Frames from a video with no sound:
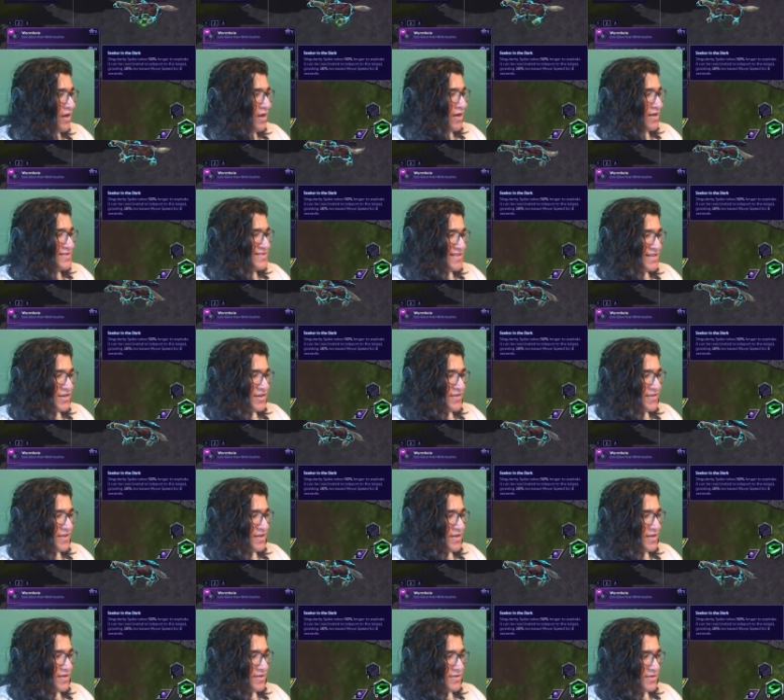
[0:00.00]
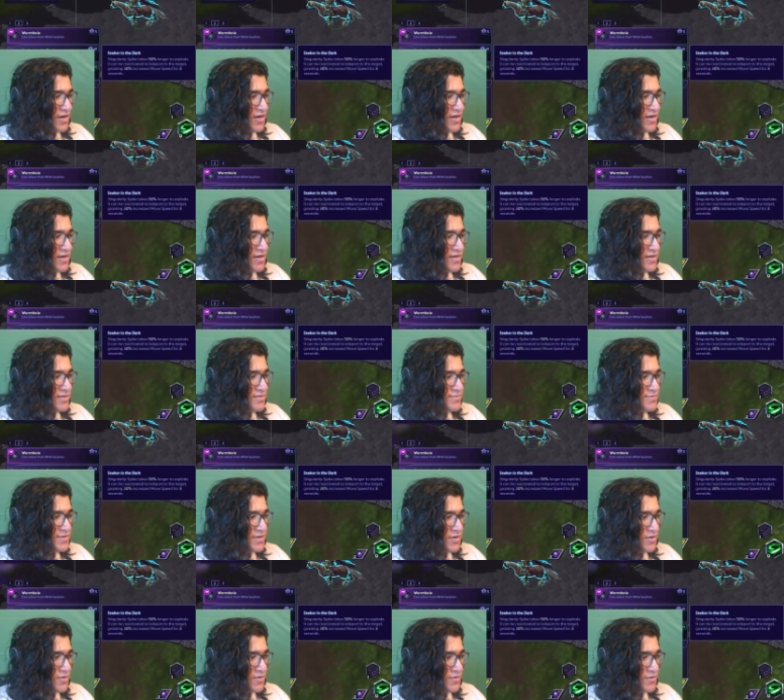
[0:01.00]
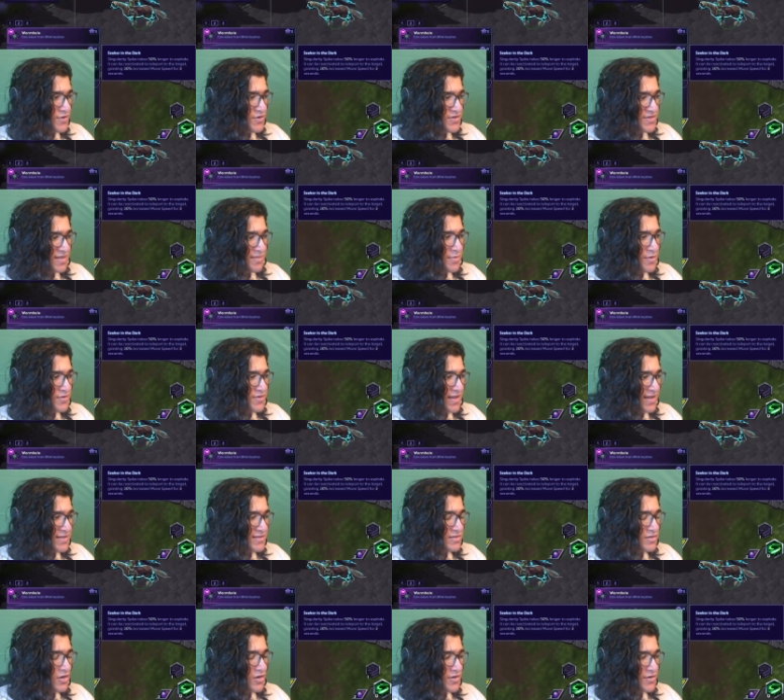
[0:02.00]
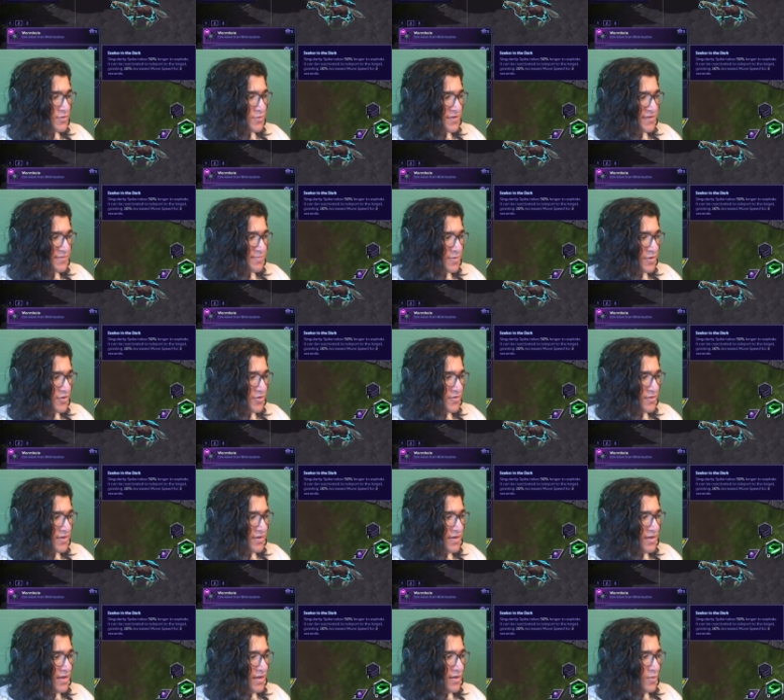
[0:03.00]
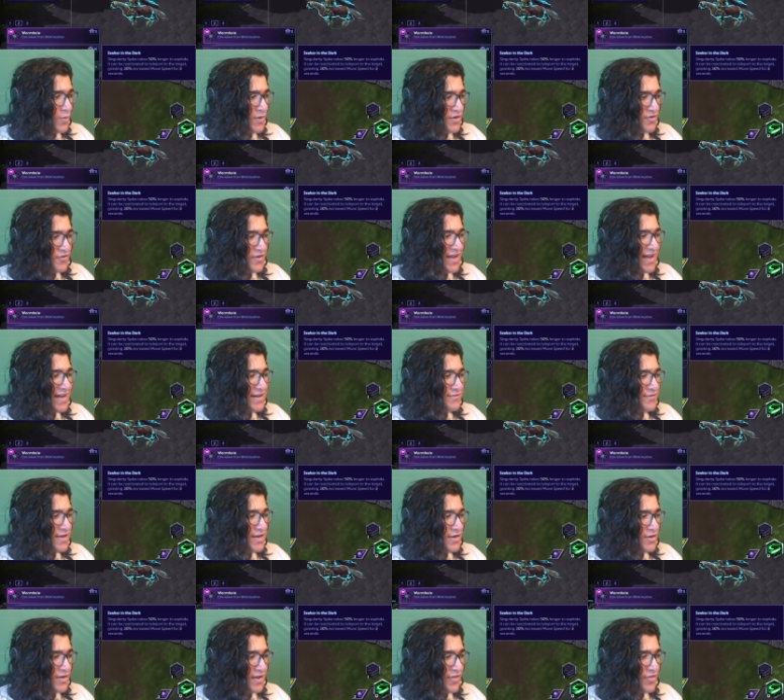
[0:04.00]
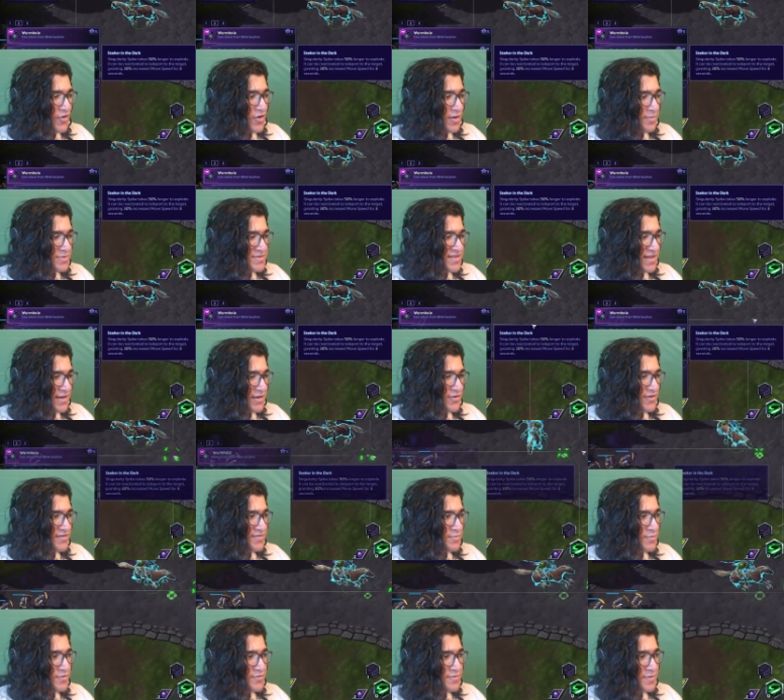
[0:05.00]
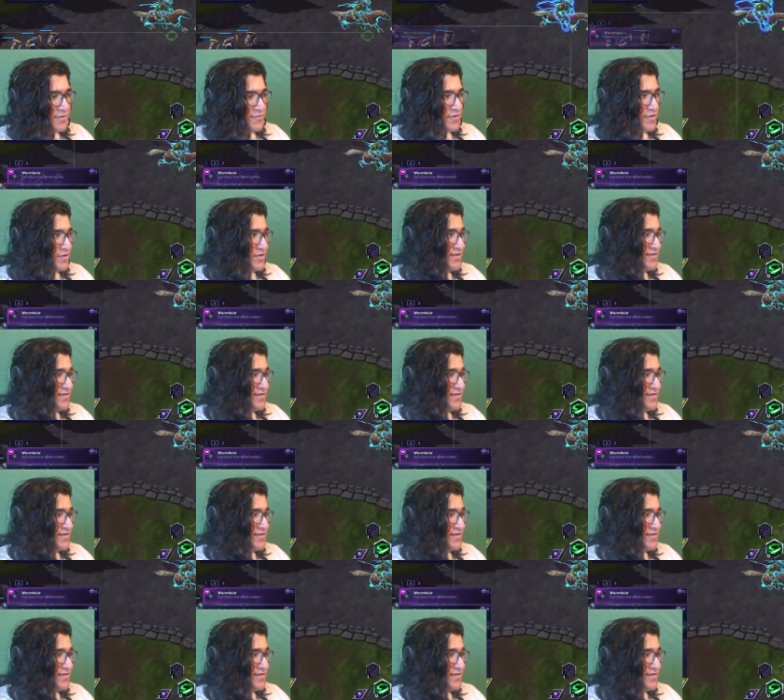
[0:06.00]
Seeker in the Dark, so your W takes longer to explode. When you reactivate it, you get 30% increased move speed for 3